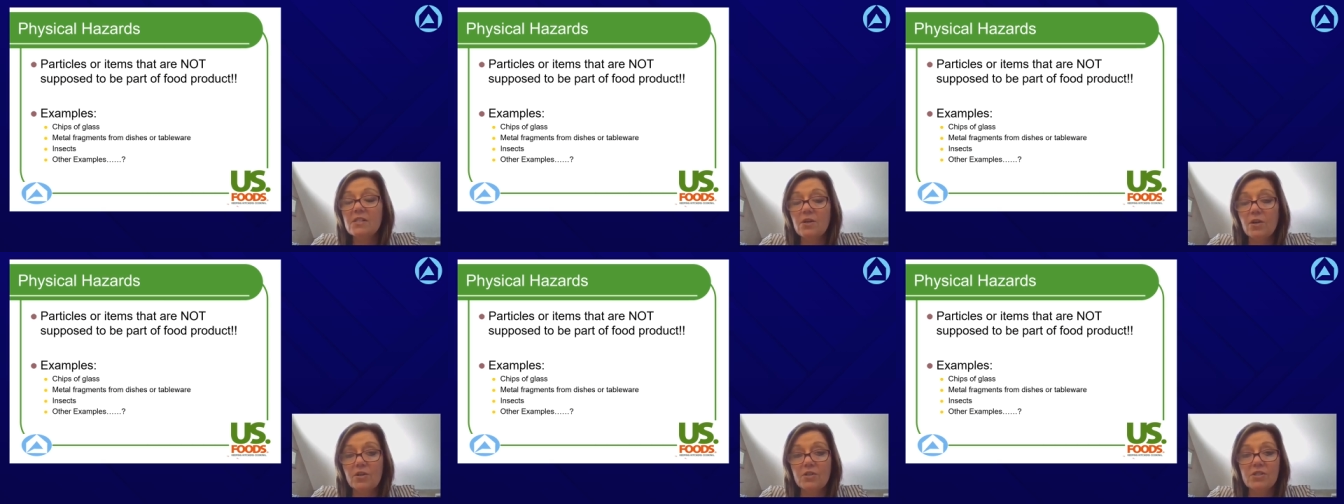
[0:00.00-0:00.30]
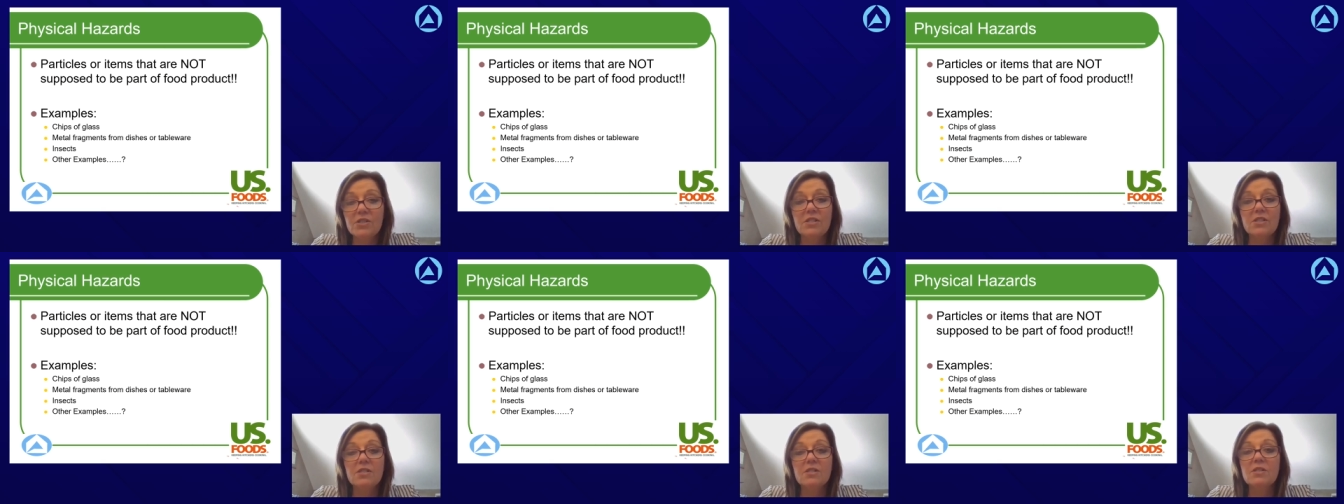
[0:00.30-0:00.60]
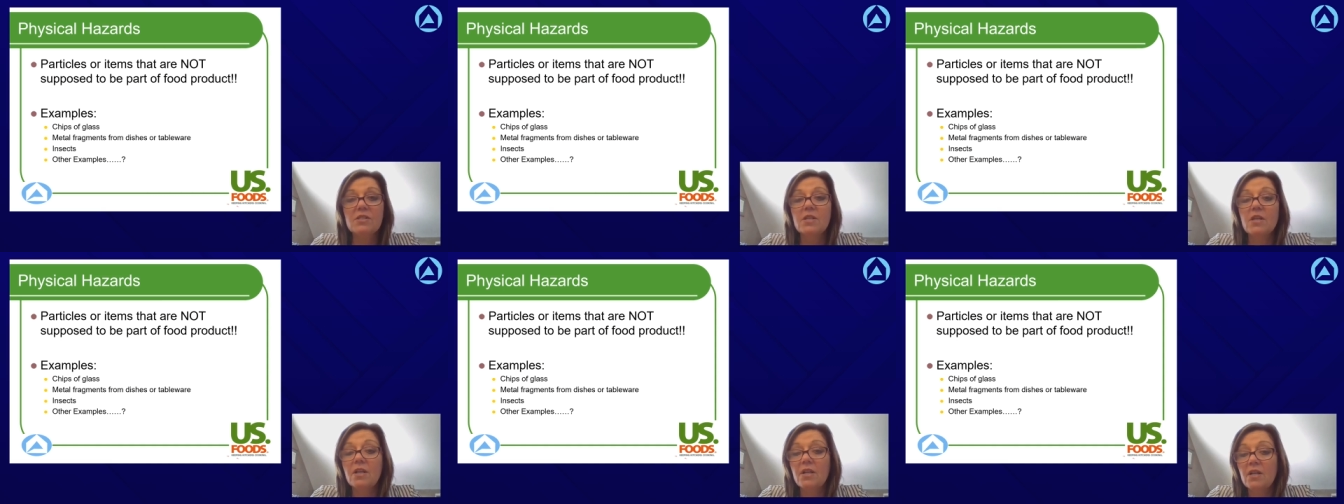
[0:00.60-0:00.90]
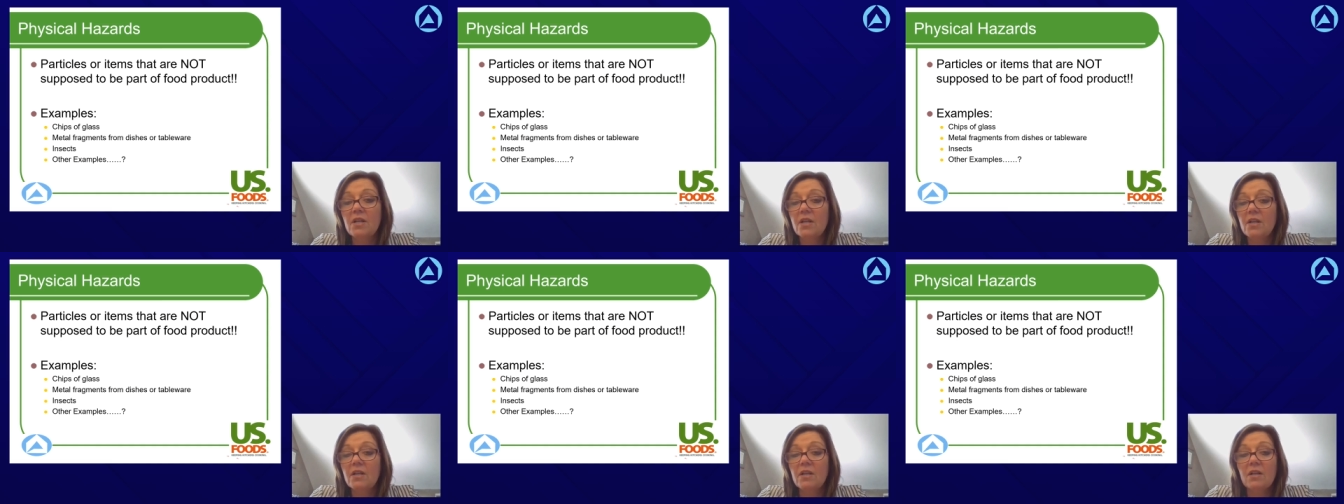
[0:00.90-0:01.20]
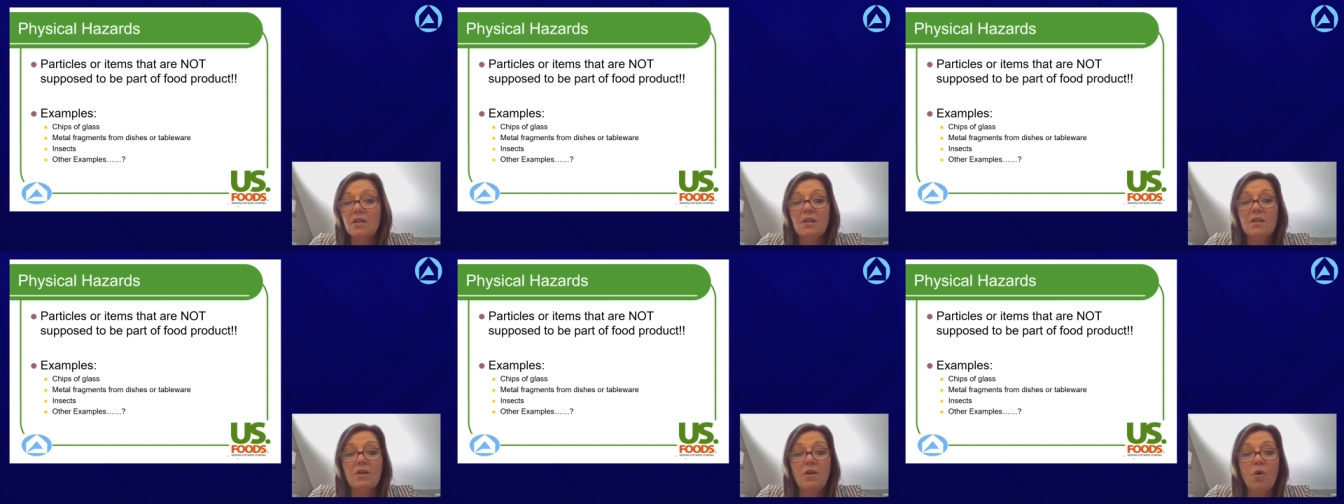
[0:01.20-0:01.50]
nurses,
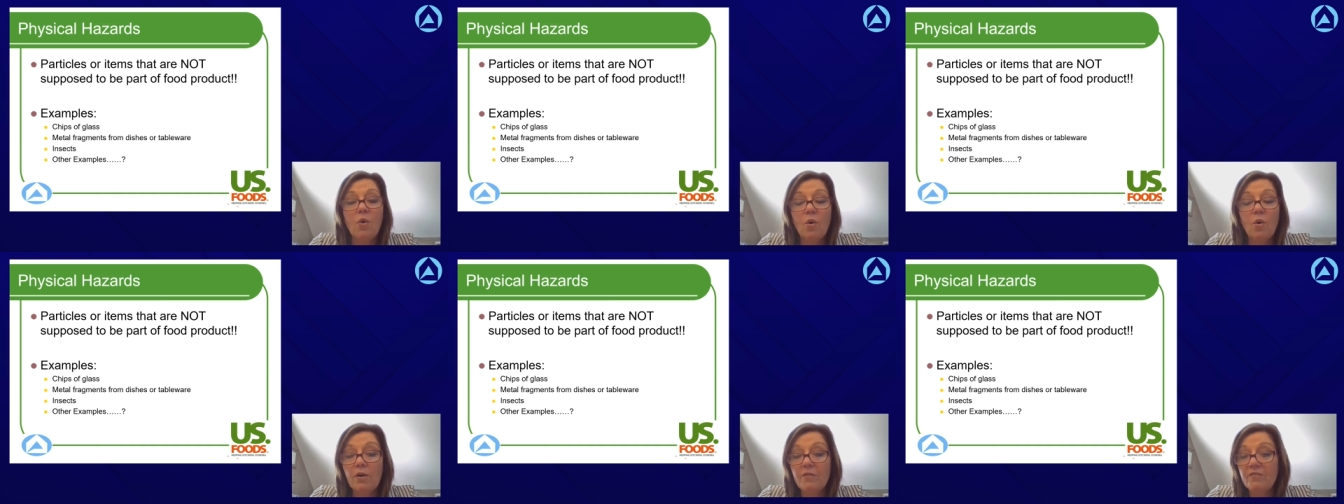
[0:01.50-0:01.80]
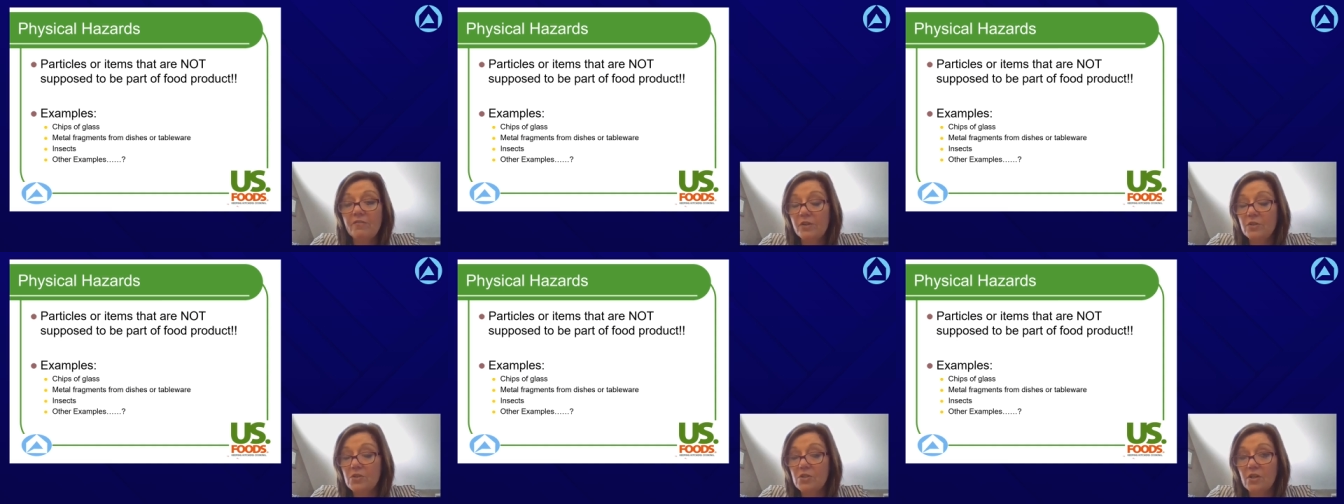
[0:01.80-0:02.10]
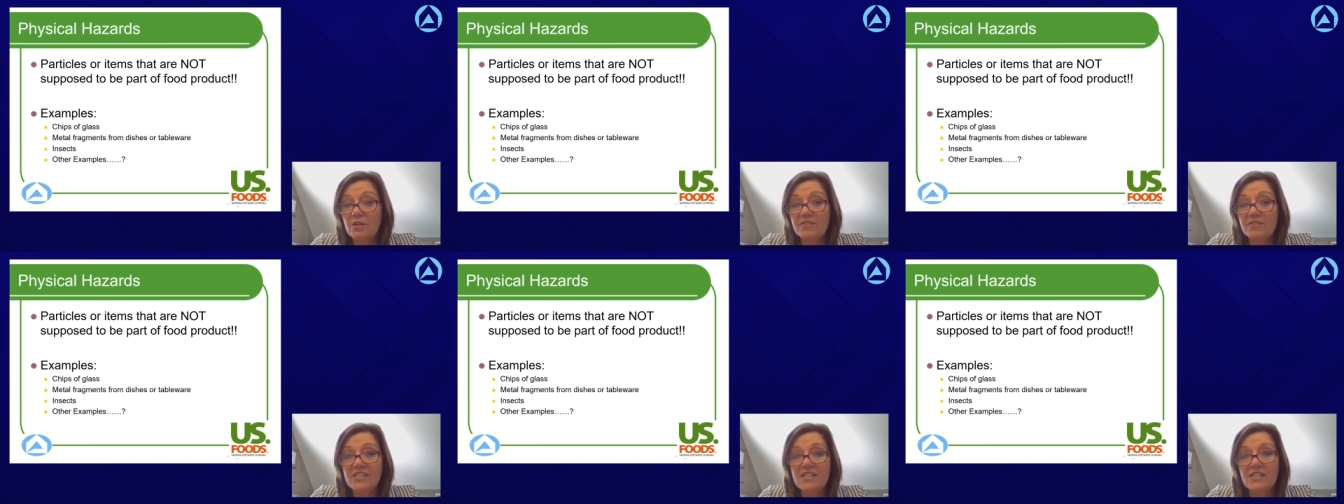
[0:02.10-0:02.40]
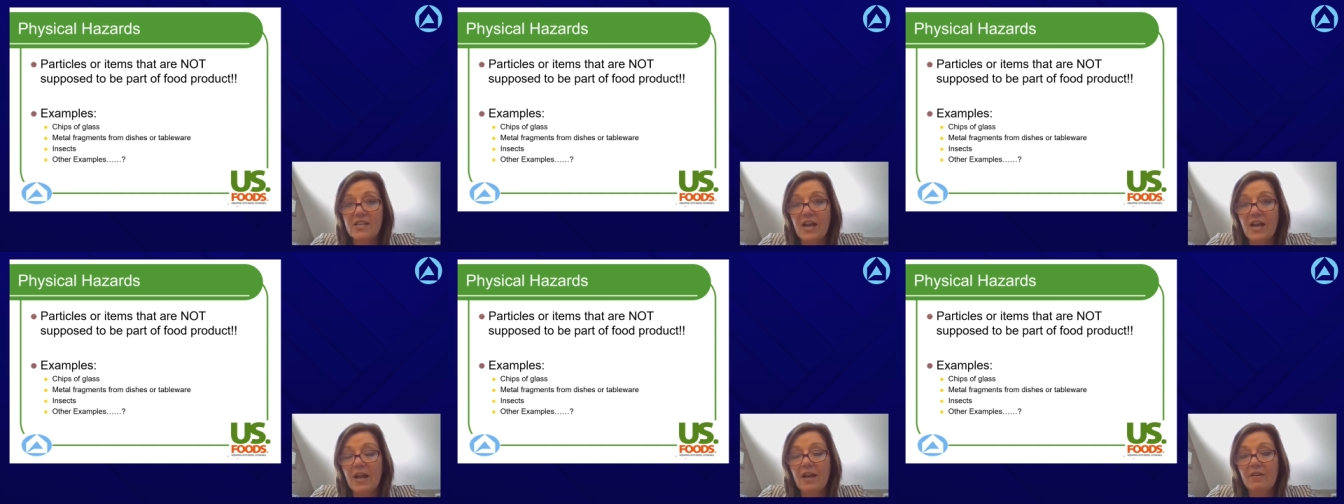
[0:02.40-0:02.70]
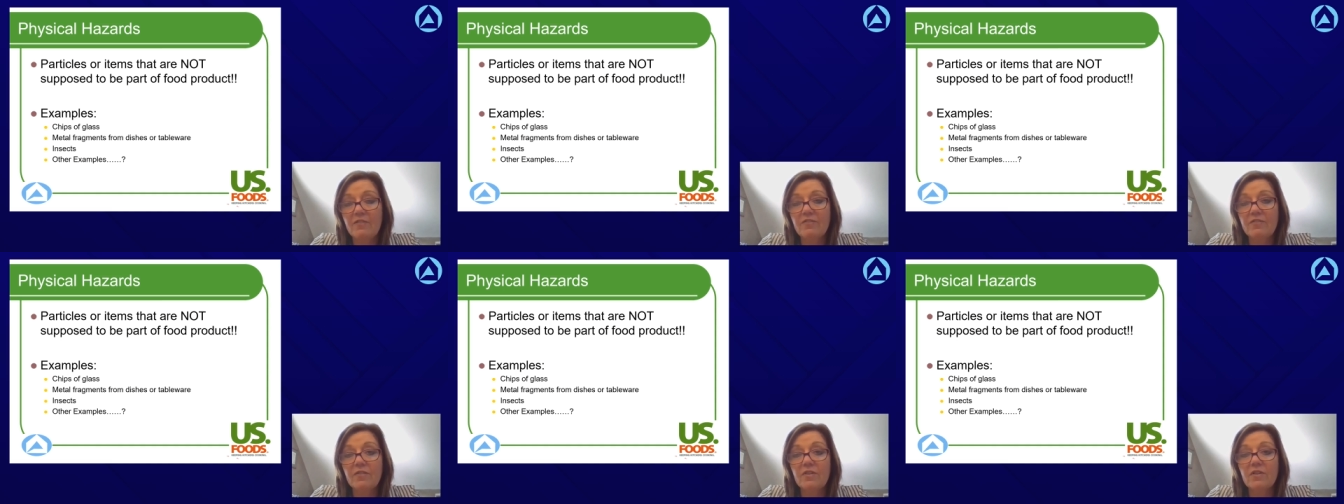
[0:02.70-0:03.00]
or food service staff,